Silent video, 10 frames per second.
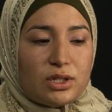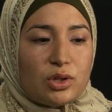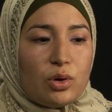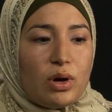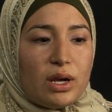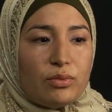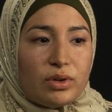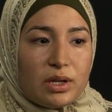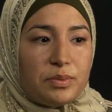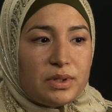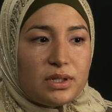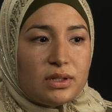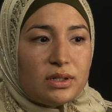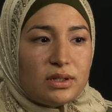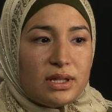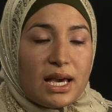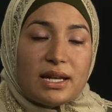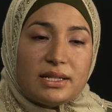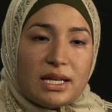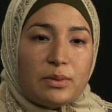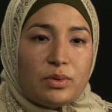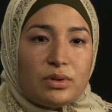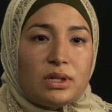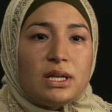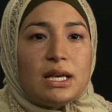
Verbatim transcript: So I went up to, they had a table